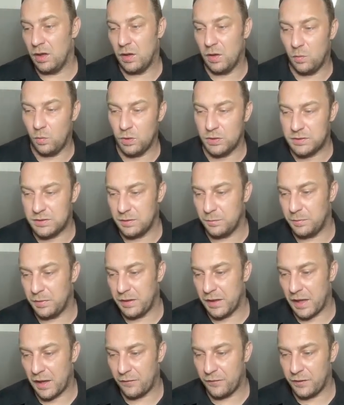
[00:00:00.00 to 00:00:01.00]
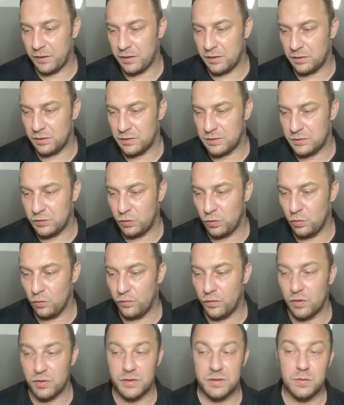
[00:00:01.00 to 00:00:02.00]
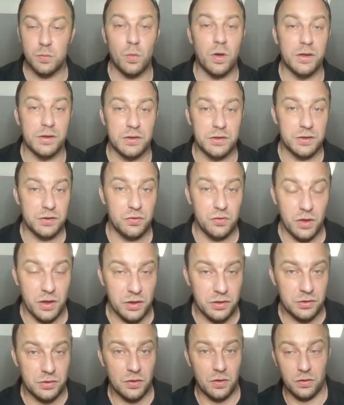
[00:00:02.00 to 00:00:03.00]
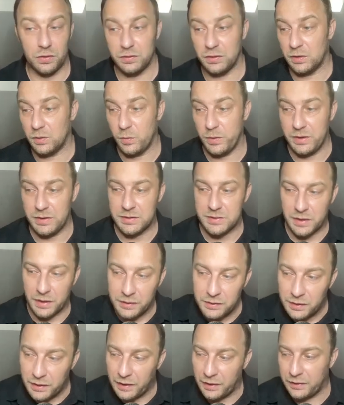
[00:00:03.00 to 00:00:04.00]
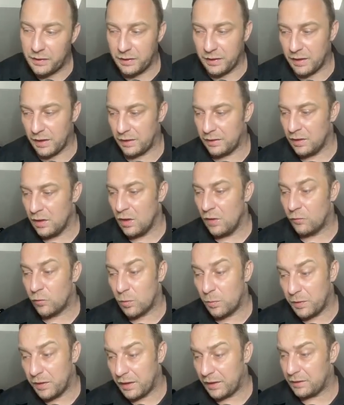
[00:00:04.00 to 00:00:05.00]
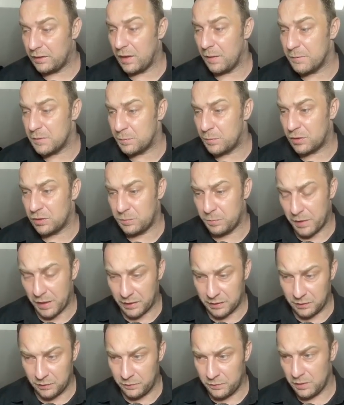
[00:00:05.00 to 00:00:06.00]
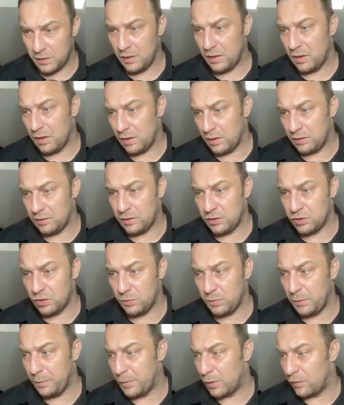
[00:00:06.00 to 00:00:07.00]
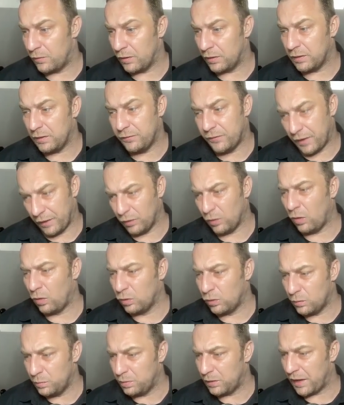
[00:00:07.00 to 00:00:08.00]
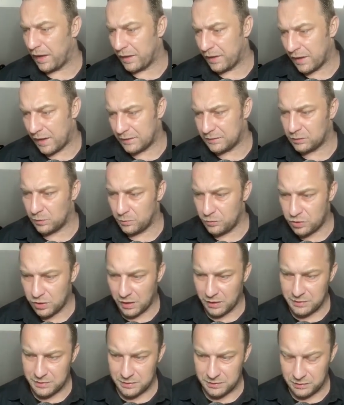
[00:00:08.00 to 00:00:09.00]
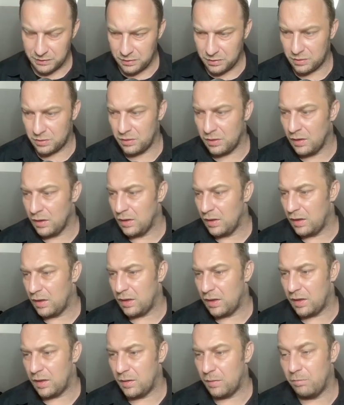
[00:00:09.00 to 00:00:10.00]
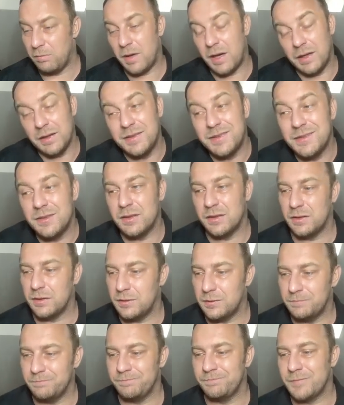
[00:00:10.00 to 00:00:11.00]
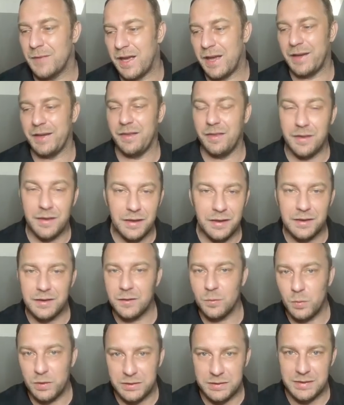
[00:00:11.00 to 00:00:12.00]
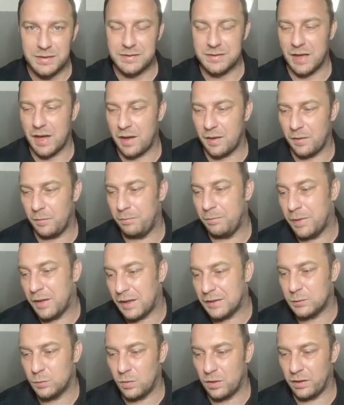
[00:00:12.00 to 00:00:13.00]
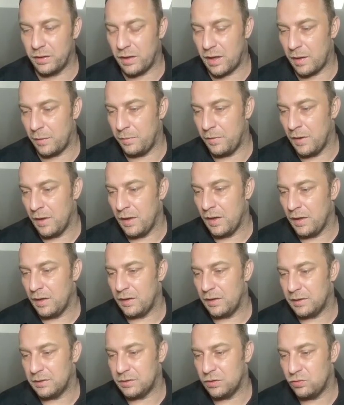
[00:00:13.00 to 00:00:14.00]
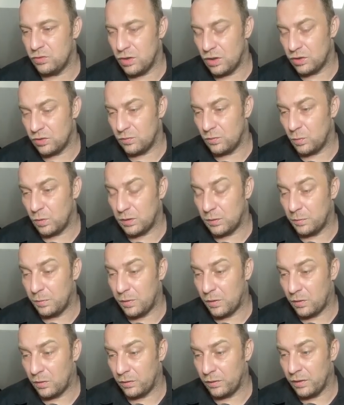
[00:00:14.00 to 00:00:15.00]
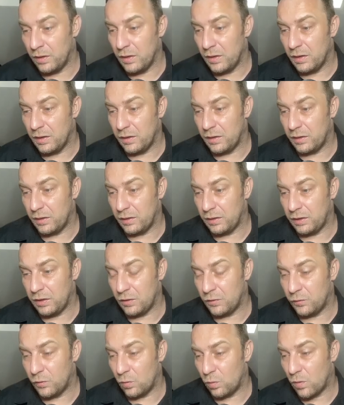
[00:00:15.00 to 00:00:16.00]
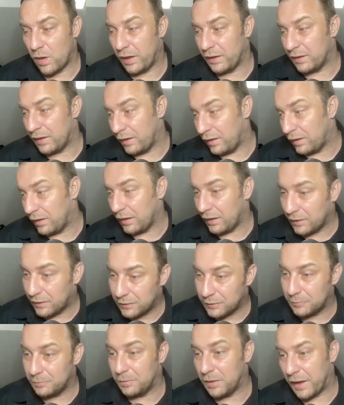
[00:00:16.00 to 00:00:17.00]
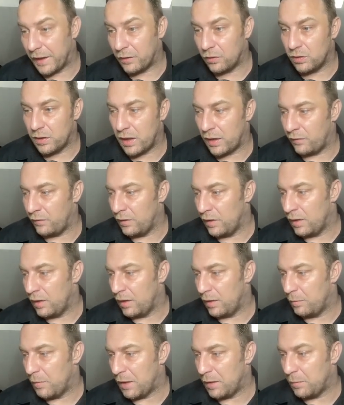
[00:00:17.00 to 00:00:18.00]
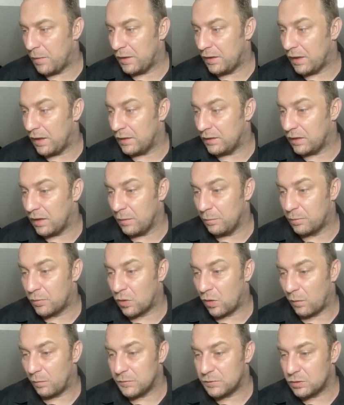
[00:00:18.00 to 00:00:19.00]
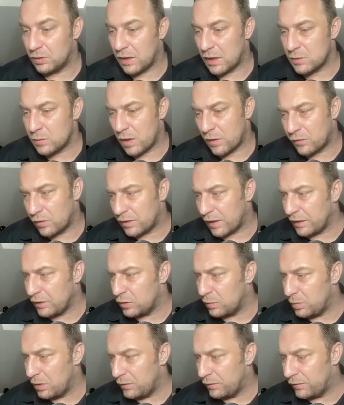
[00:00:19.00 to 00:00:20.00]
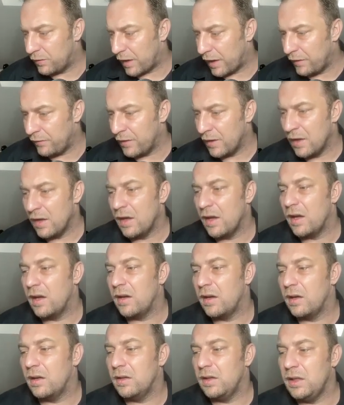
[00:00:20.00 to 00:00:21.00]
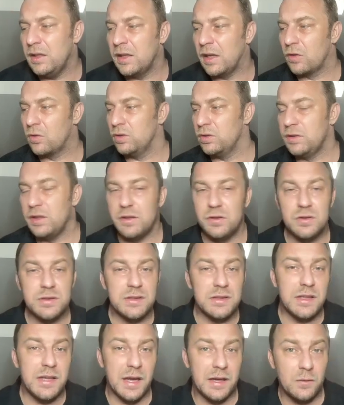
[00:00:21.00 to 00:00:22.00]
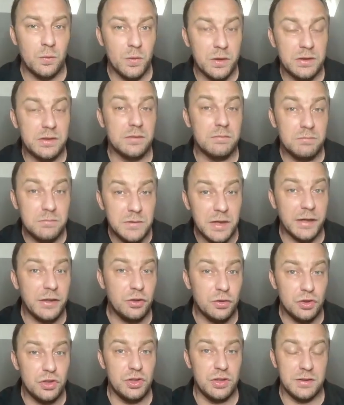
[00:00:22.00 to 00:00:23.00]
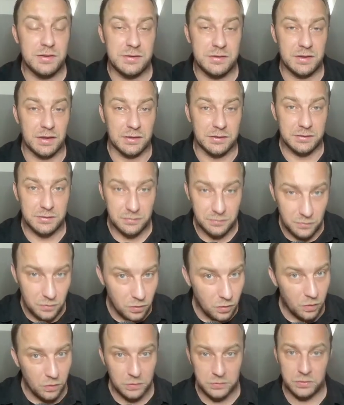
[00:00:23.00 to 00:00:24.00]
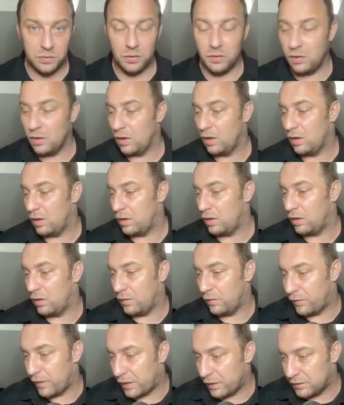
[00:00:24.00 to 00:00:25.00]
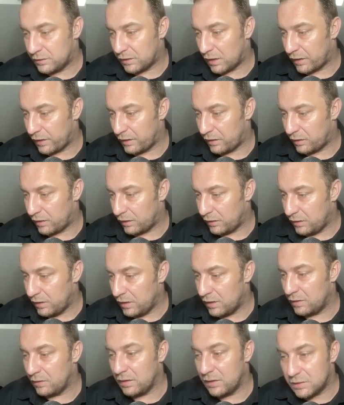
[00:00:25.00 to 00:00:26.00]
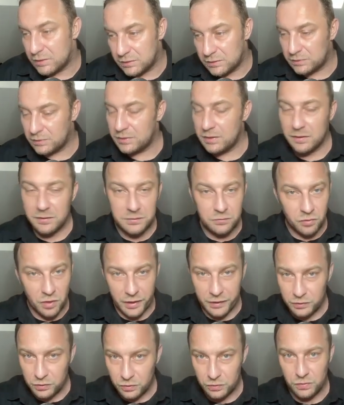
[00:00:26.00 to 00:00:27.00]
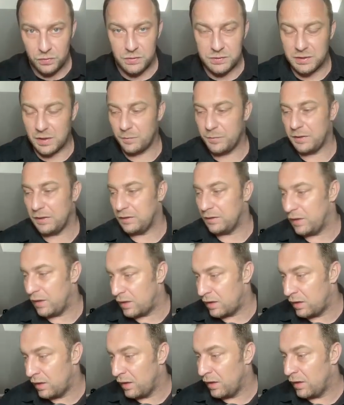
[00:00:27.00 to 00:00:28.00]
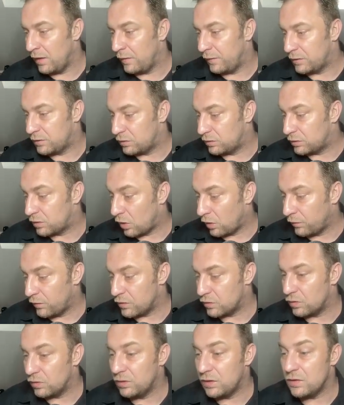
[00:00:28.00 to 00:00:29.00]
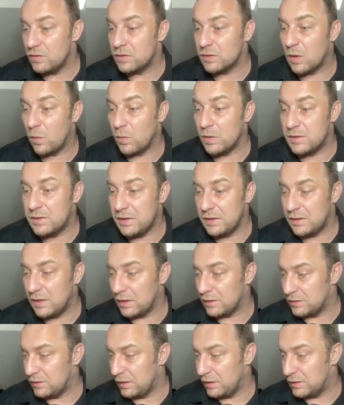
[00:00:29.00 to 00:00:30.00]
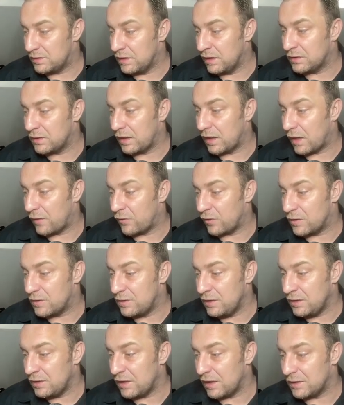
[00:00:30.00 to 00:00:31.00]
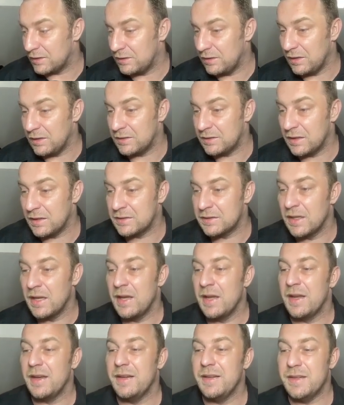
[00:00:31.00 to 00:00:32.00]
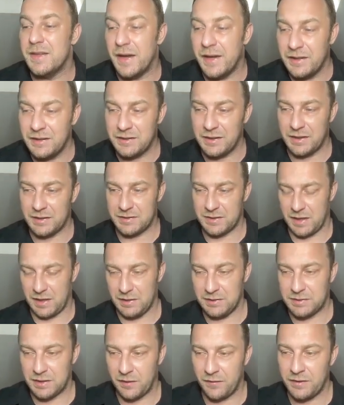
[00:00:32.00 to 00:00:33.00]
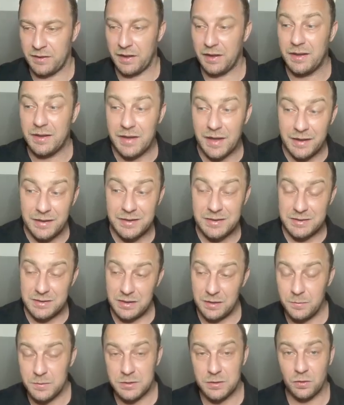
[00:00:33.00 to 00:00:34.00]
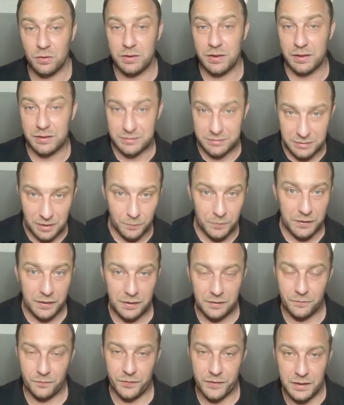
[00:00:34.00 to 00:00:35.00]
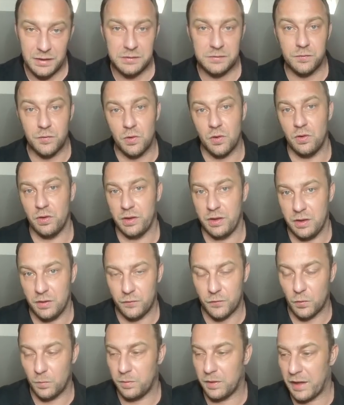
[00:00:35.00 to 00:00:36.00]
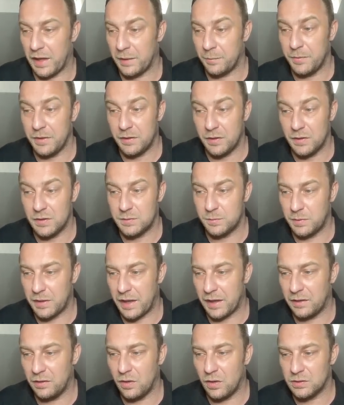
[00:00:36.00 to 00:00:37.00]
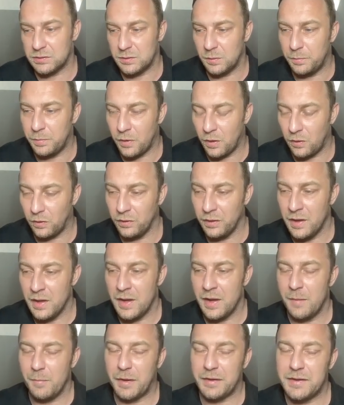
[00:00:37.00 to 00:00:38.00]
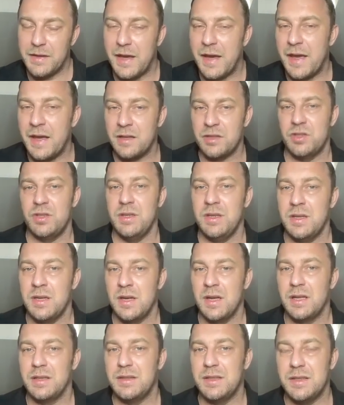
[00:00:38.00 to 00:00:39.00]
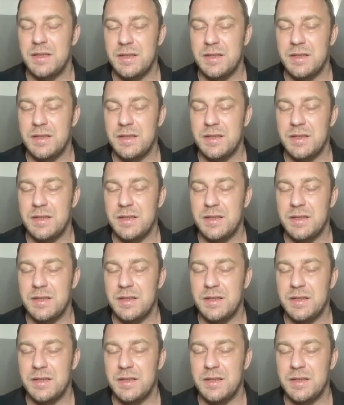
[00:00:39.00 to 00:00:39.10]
I would simply have here this 2 versus 1 situation on the queen side. And again, from an endgame's perspective, uh, this should be perfectly fine. Although black has some chances here, uh, but um, I think with this plus one up uh, situation with a pawn uh, here for white, I think black could have many, many endgame problems. So that's why for knight to b5, uh, Leela continues again with knight to g6 also a uh, very standard idea is still trying to do something there Stockfish continues now with c takes d6 and after c takes d6 knight takes a7 again it seems so that something is wrong here for black because black lost the pawn but actually the